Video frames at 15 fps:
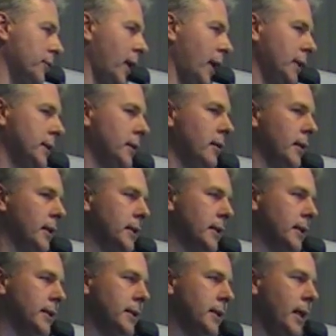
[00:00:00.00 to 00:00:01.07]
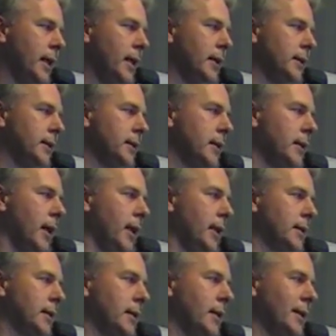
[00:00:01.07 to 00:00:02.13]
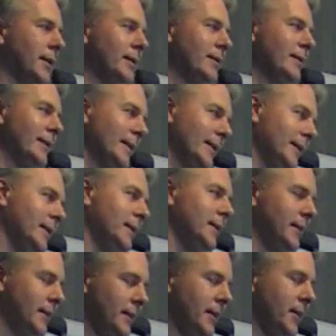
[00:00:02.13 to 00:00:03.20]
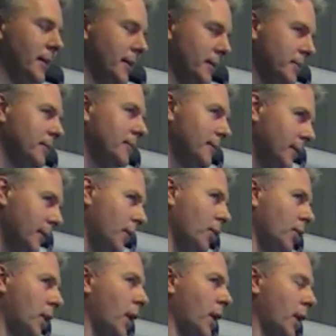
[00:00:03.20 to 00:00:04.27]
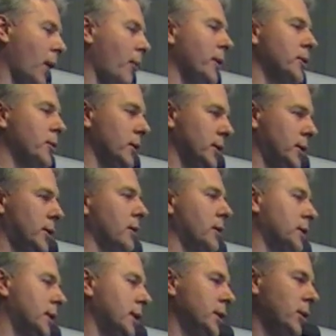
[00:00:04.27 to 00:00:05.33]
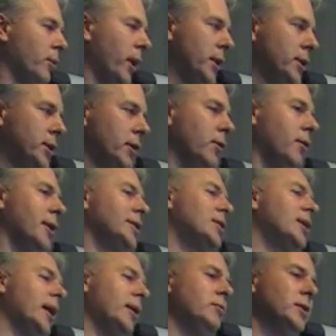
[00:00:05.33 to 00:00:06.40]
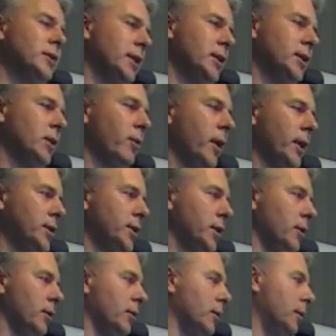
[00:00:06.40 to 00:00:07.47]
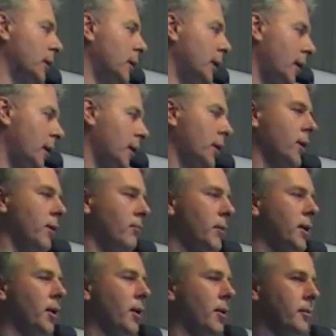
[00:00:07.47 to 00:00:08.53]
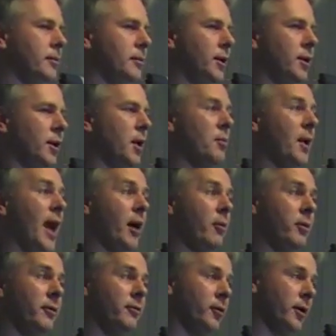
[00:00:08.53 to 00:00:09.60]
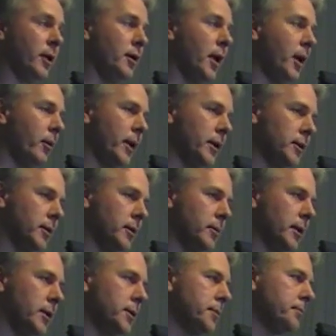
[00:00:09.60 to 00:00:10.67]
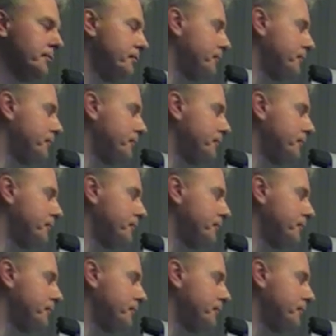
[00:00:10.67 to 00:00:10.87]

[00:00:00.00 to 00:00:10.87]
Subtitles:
of 8s, 9s and 10s, then it's like, you know, you're going to go into a stuck situation or the same situation, or, you know, you're going to be out before you know it almost.